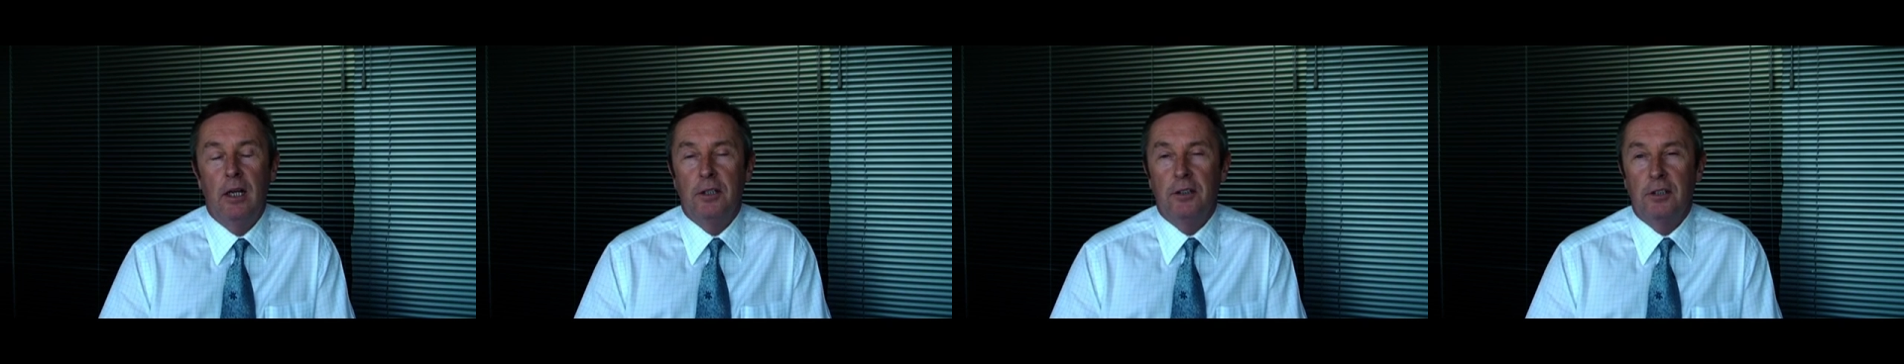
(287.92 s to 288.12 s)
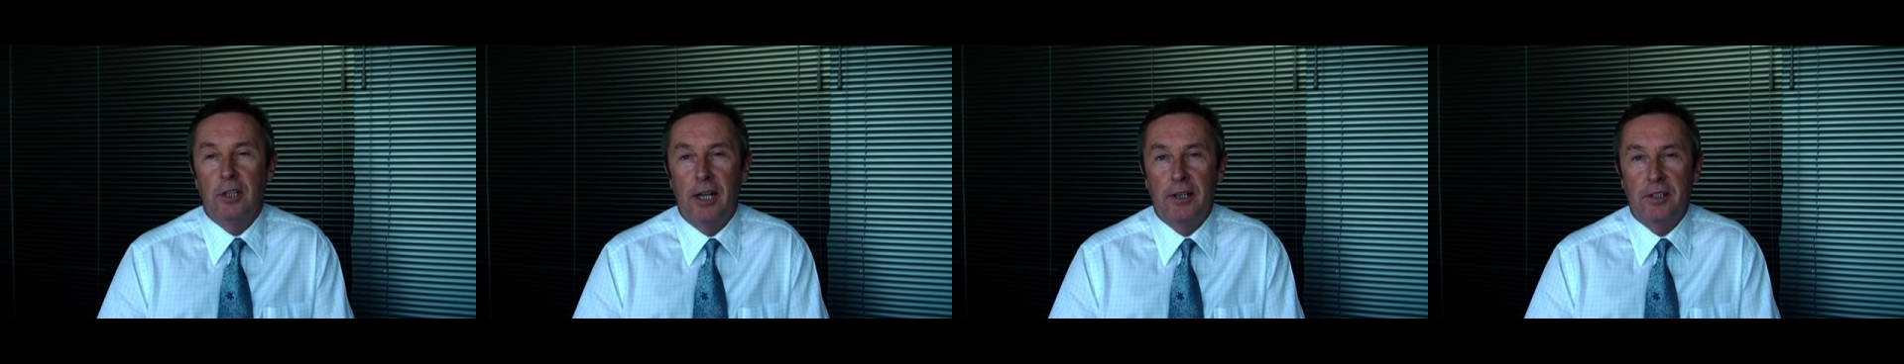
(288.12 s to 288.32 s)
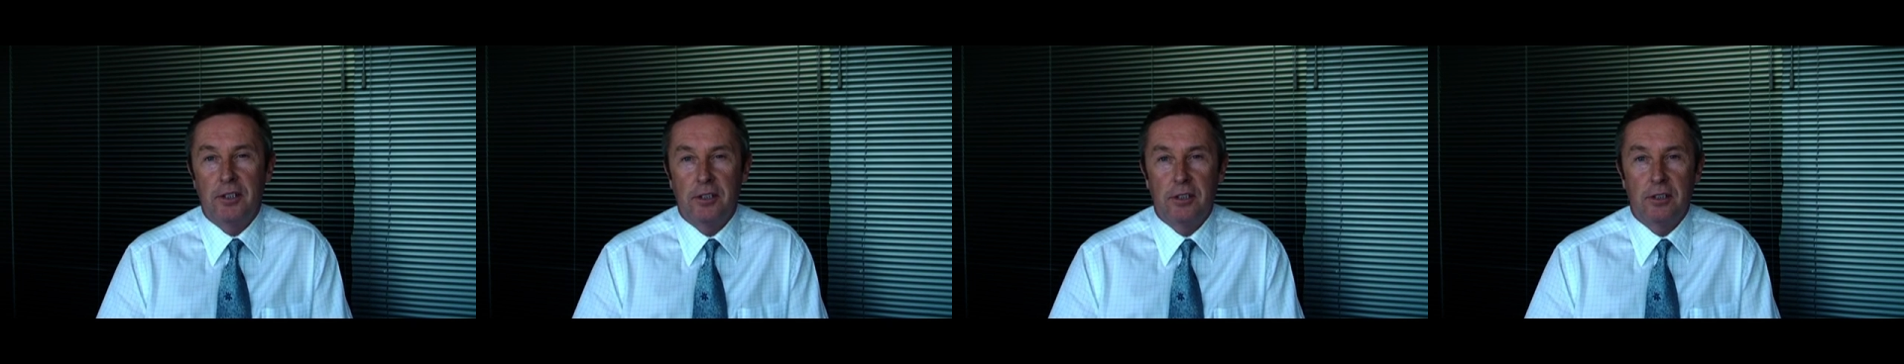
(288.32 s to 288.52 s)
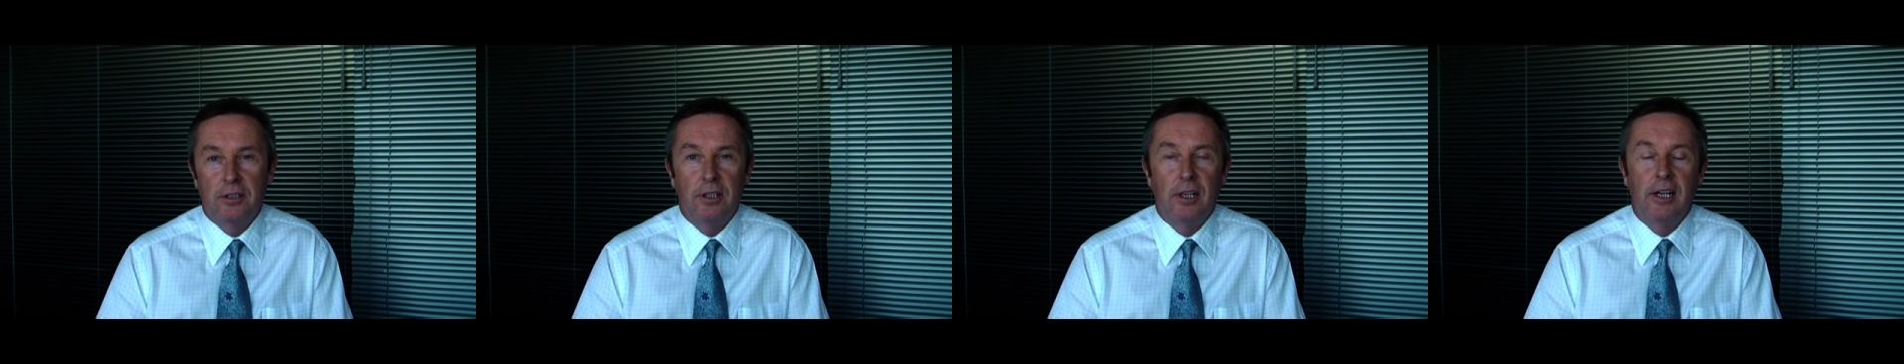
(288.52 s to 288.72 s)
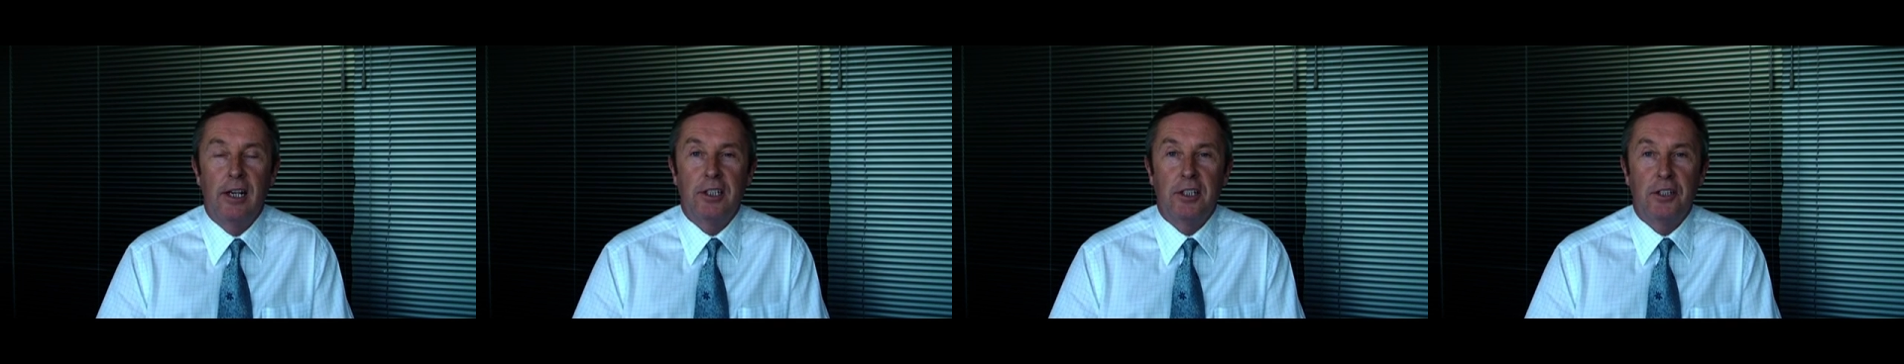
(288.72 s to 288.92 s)
So let's
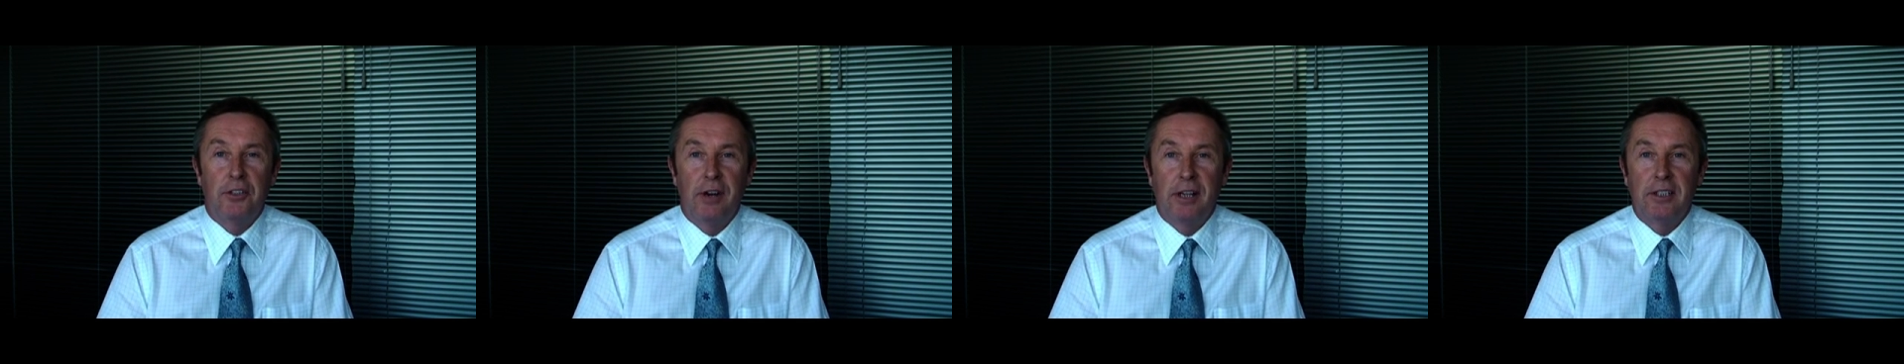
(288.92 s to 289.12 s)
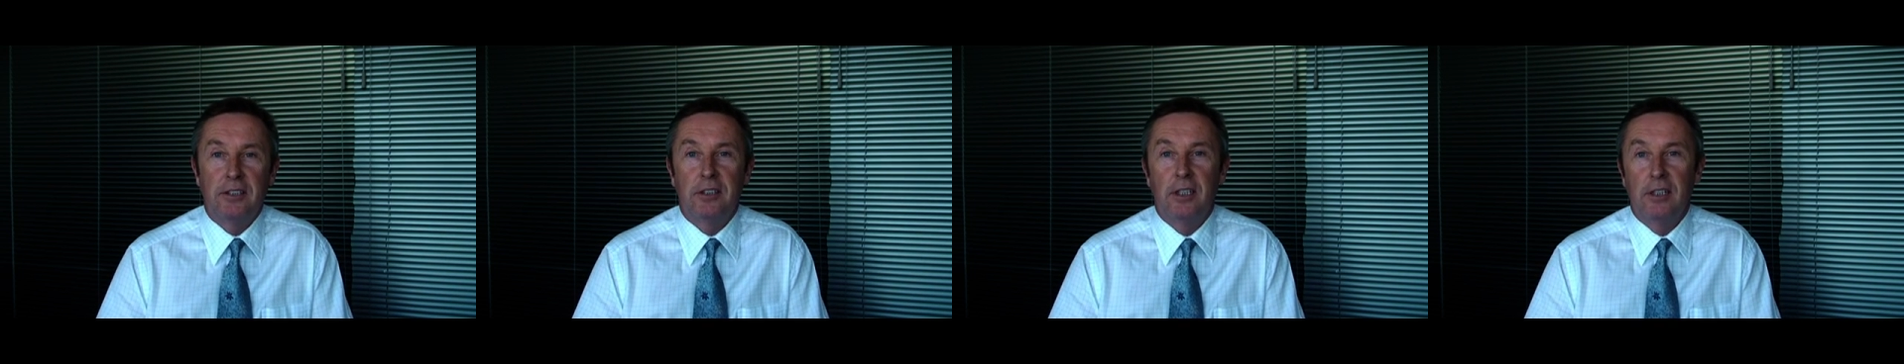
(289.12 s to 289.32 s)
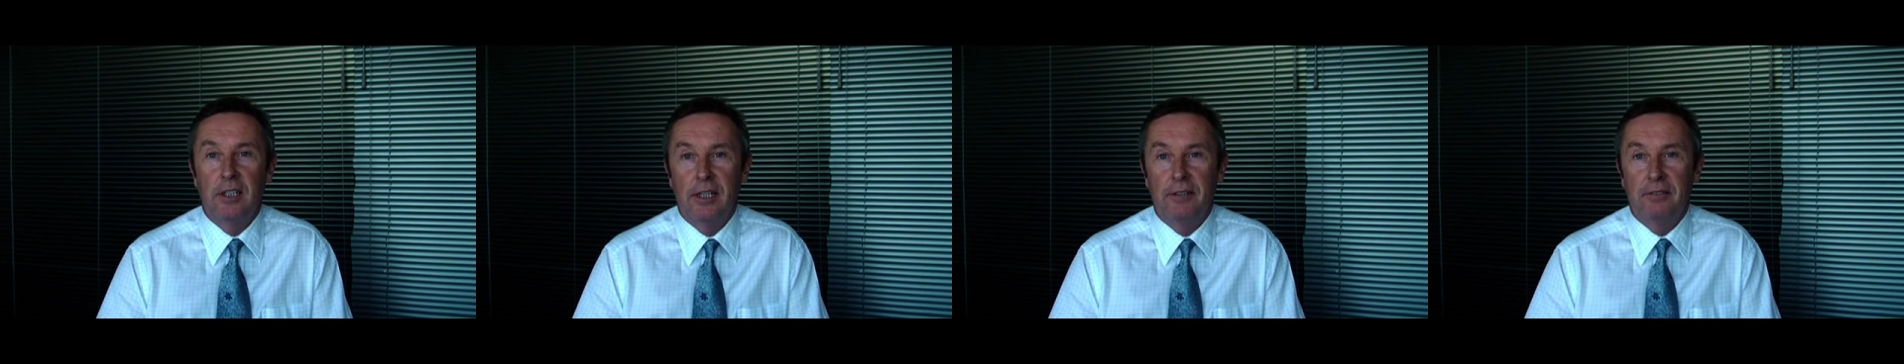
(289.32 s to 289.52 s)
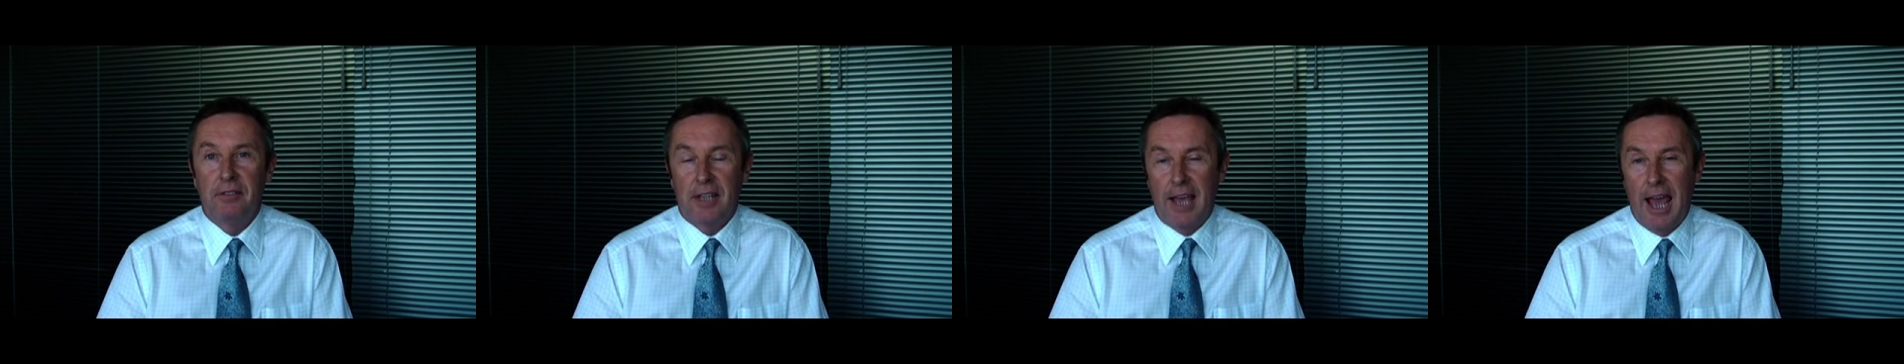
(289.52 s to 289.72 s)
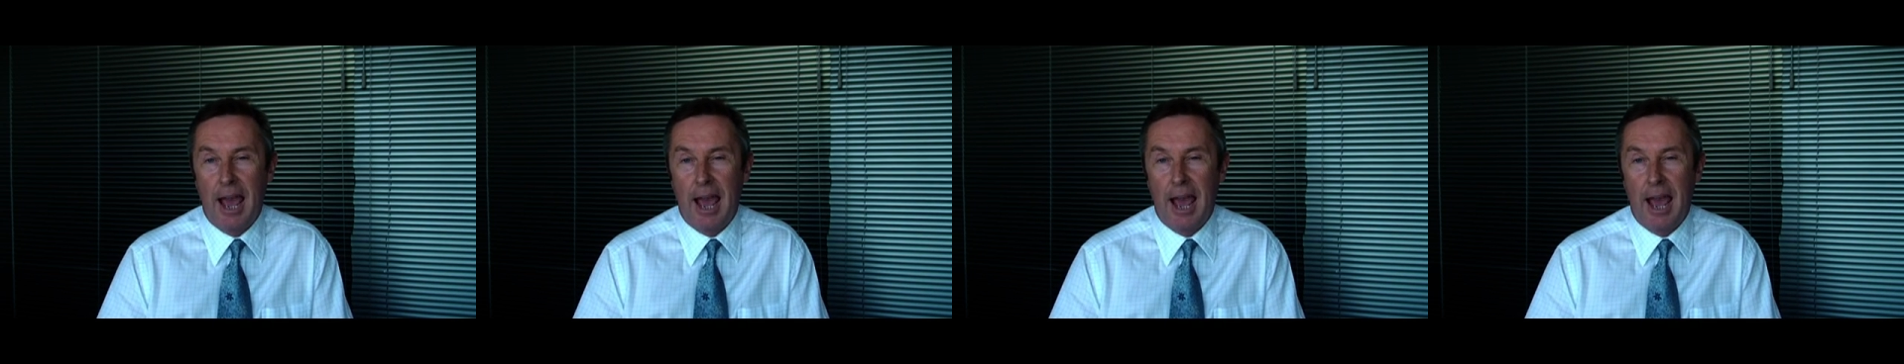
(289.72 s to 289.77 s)
address the Lift